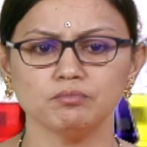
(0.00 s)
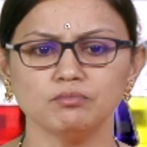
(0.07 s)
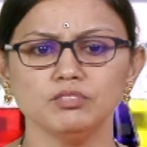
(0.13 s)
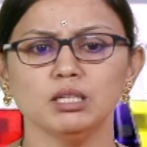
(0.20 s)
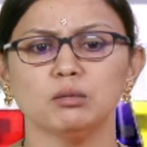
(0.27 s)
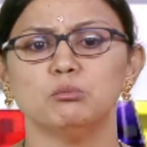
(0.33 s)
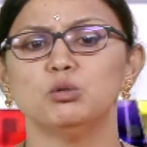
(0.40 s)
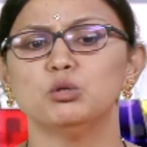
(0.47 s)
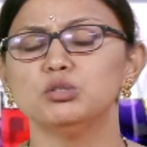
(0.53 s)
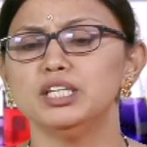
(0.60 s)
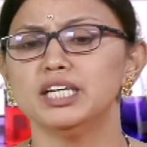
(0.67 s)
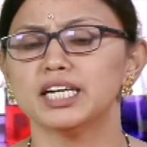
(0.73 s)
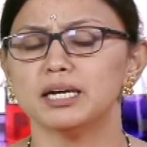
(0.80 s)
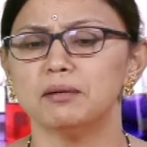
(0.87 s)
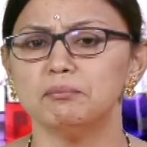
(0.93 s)
Both they
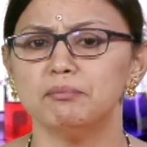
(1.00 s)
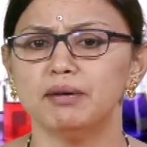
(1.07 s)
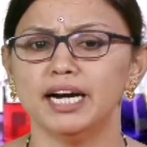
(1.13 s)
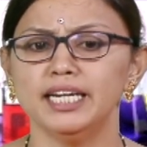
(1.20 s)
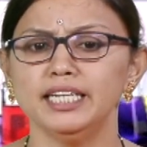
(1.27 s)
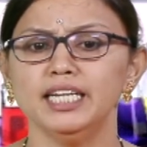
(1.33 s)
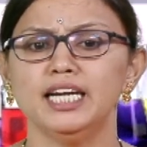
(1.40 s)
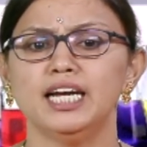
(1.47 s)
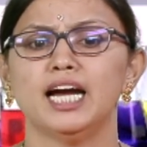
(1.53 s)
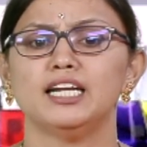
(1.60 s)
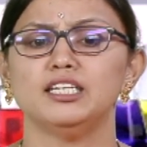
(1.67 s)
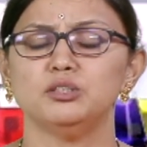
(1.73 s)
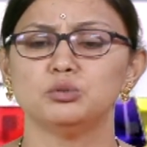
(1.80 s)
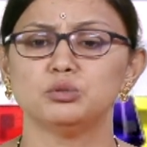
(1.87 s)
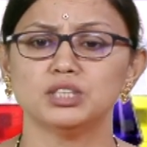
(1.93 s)
combine and
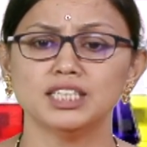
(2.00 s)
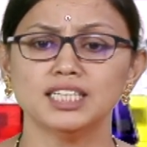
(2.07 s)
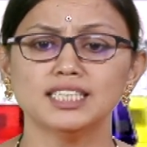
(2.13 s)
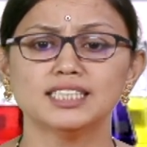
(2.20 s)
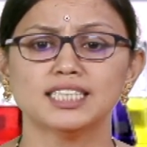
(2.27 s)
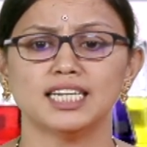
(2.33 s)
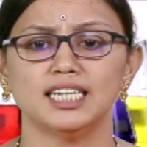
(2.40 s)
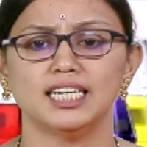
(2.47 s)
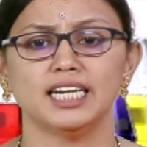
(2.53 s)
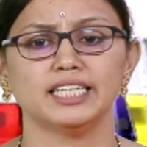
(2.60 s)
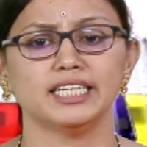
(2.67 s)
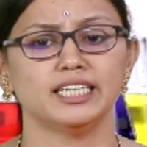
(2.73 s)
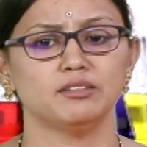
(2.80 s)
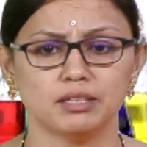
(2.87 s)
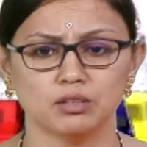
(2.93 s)
using a sunlight and
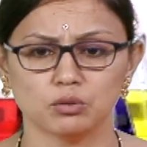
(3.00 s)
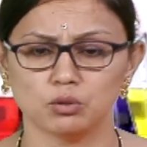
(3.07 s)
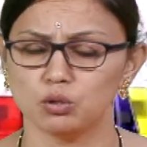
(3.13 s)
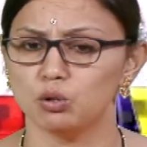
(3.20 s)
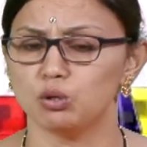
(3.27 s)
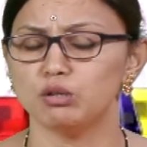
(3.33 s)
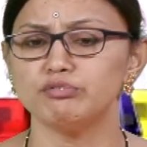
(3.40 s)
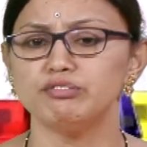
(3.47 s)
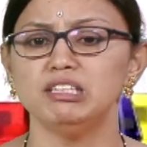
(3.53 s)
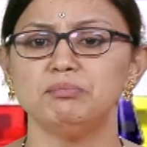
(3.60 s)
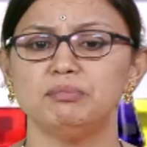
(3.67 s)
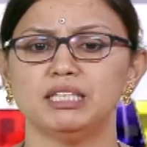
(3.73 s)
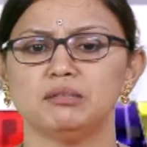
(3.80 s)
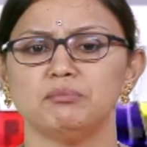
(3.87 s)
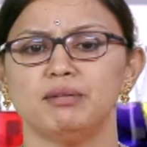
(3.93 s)
with chlorophyll
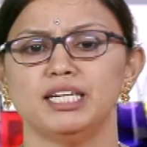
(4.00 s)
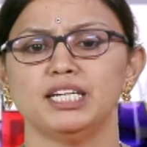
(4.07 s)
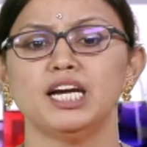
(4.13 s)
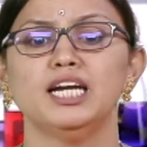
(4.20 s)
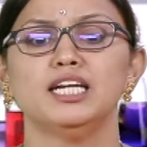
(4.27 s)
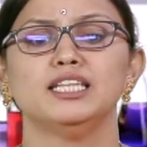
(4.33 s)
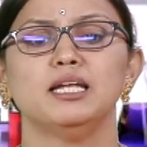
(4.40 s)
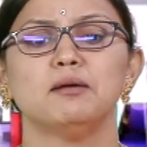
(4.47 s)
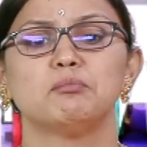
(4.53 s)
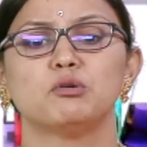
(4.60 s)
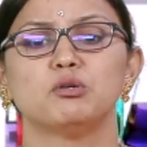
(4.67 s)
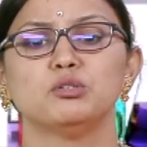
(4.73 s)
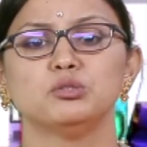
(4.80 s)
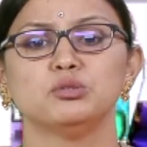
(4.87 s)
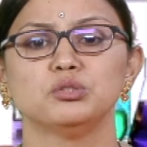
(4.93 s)
pigment they
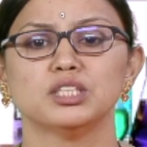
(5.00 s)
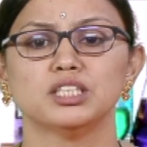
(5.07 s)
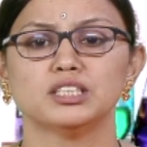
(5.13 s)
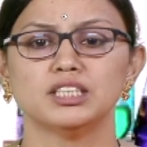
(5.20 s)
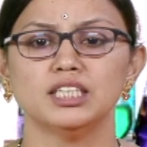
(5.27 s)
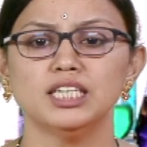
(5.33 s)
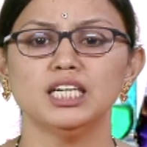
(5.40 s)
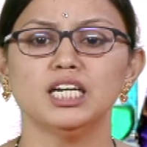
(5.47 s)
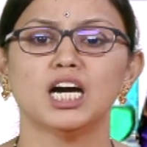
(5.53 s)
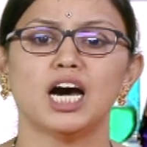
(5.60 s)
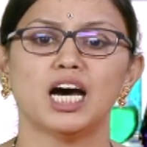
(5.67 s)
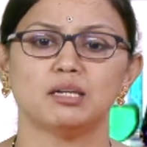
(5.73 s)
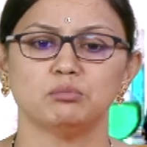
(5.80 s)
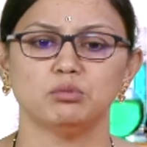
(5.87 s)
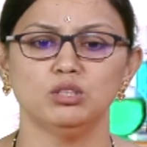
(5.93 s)
produces a
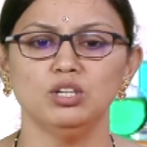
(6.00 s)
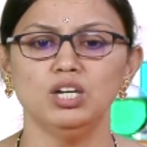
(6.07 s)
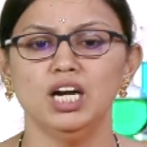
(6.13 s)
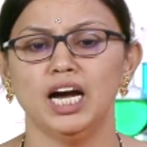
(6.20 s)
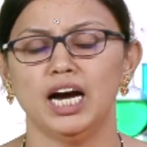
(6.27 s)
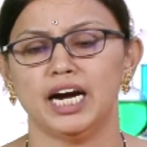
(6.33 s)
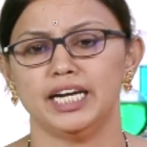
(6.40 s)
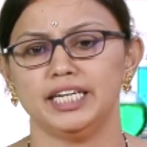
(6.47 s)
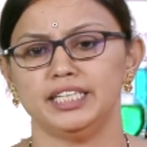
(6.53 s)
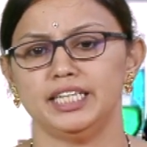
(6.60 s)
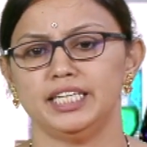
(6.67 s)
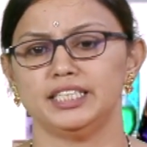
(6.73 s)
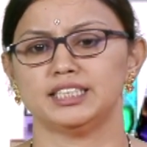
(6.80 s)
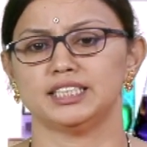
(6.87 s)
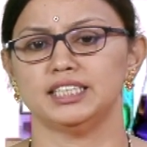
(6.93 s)
carbohydrates,
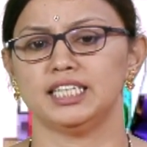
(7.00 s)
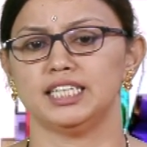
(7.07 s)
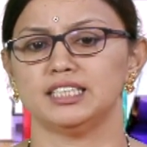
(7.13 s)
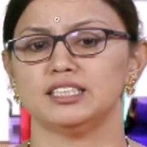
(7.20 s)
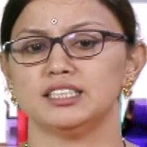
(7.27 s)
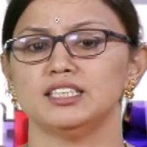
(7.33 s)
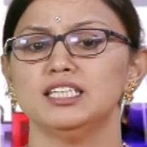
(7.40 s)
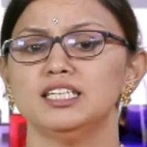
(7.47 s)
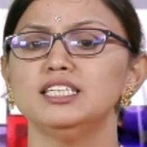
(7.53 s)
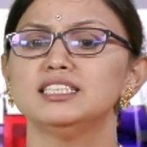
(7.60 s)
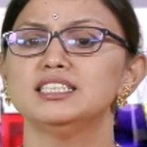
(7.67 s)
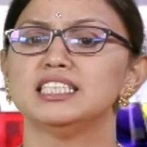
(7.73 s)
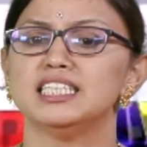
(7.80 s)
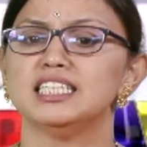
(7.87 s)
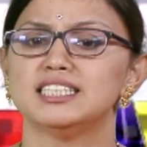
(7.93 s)
that is either
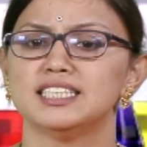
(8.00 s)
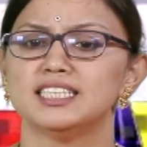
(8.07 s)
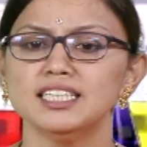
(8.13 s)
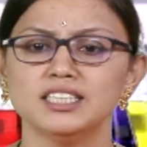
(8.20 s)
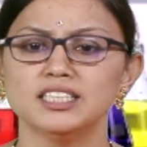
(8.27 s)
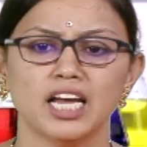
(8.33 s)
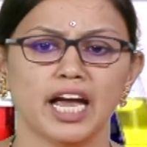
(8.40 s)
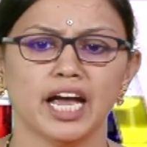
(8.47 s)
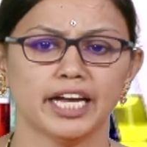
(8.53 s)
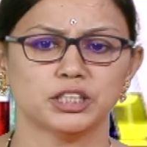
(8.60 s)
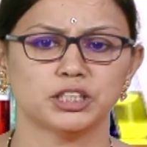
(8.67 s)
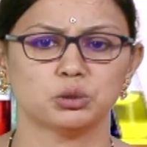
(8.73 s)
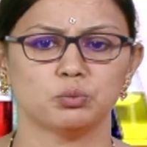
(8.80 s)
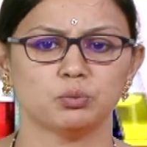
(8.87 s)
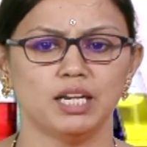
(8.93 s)

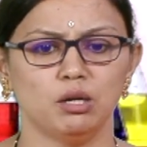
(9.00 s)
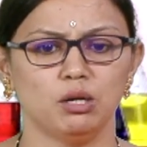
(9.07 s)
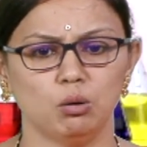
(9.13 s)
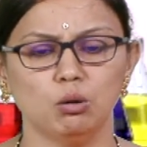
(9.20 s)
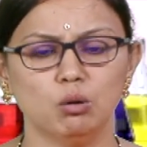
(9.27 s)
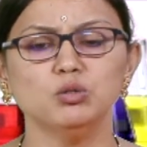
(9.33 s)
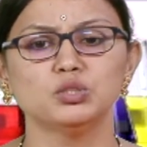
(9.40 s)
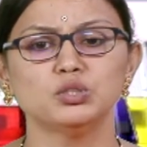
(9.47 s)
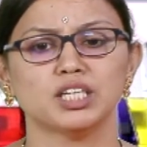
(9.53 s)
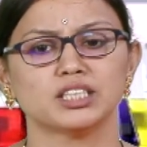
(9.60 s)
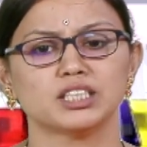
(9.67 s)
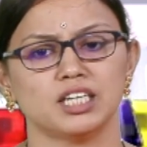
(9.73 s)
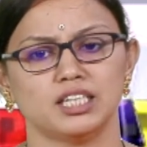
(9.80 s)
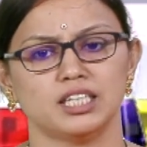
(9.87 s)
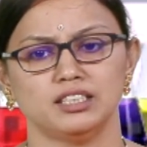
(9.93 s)
C6H12O6 are
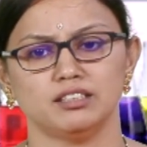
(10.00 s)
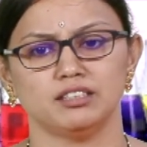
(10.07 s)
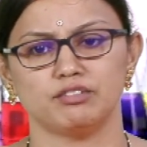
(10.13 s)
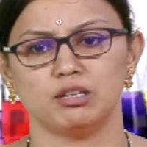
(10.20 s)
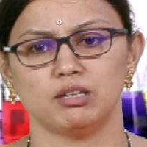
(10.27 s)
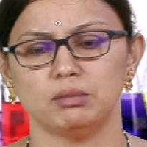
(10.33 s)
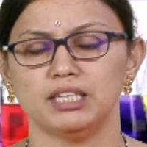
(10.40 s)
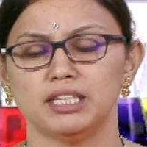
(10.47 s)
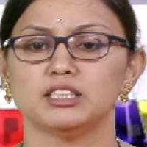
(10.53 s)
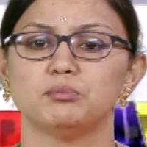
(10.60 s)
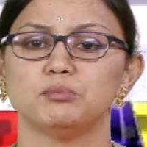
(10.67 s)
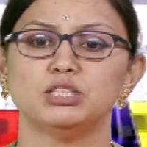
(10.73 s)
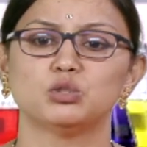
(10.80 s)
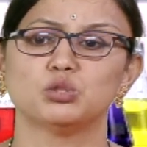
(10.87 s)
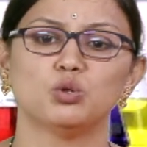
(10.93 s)
in the form, it is been
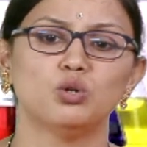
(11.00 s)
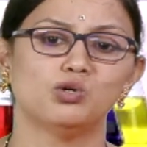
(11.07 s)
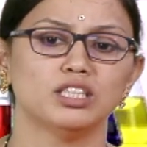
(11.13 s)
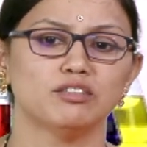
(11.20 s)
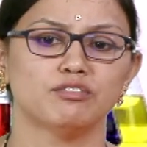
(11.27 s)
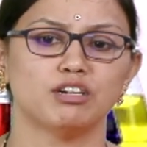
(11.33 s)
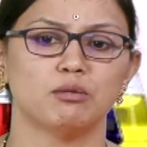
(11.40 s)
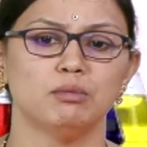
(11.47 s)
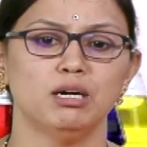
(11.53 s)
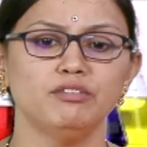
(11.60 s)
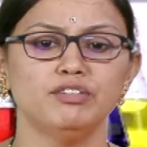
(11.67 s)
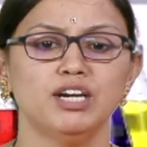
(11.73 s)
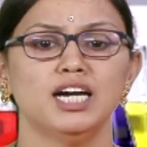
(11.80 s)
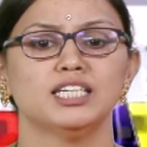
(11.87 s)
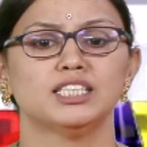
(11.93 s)
stored in the form of
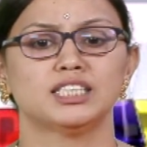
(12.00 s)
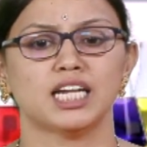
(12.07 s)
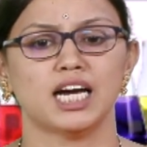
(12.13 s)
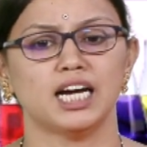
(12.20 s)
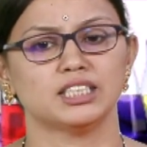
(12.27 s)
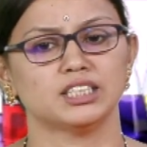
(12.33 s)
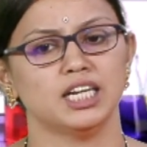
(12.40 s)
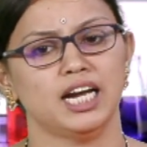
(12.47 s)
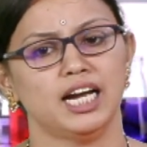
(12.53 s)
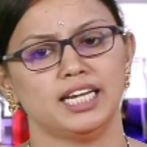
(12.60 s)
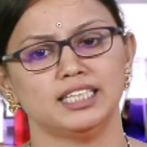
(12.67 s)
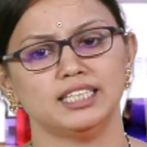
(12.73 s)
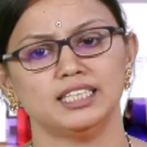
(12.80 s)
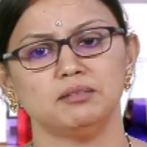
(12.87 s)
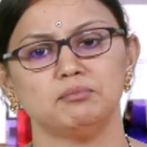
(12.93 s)
starch and
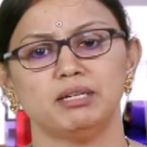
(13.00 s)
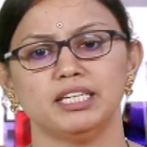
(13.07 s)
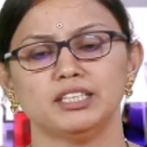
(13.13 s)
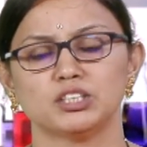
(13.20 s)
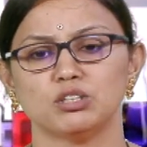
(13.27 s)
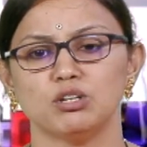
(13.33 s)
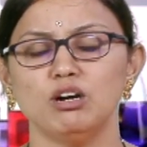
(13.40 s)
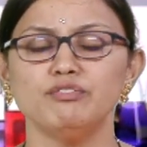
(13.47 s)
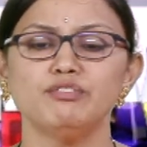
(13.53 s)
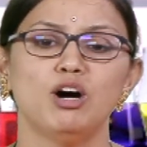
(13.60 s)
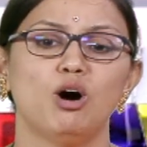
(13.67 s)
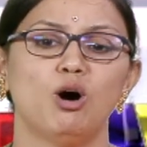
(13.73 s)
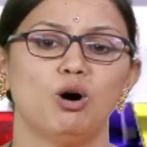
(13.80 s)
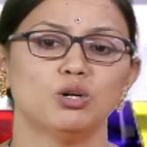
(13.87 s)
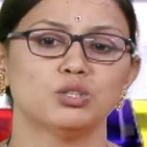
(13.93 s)
liberation of
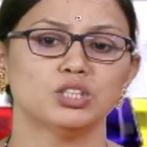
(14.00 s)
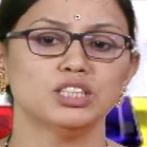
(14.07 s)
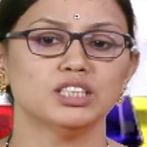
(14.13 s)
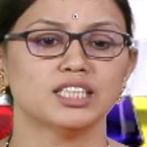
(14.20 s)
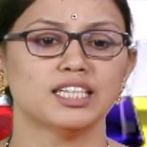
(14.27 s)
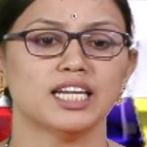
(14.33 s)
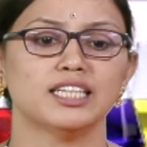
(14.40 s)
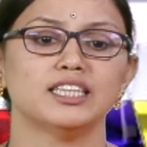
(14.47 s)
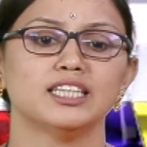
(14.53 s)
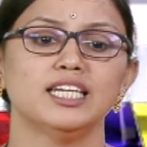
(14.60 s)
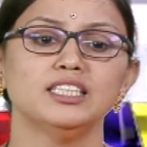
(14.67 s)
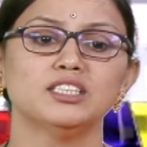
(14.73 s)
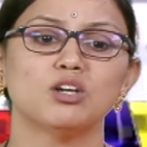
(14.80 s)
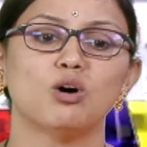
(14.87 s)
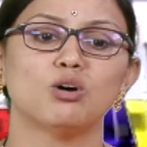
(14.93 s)
oxygen, and this
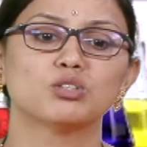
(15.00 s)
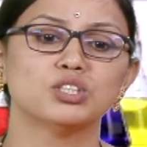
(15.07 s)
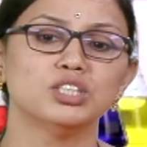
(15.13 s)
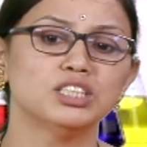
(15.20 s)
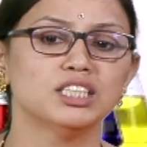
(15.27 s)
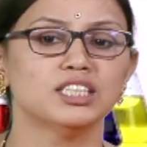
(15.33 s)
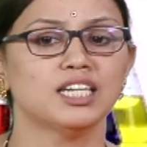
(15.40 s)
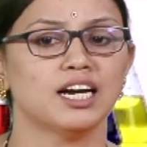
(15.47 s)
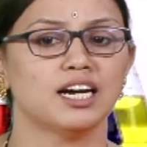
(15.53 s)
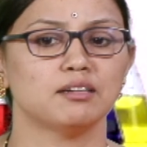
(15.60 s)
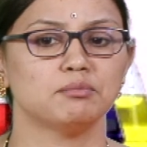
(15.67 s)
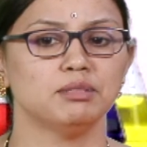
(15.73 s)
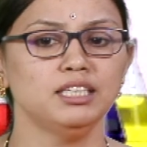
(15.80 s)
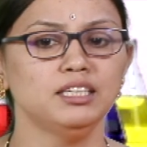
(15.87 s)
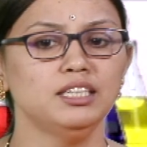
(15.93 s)
oxygen are being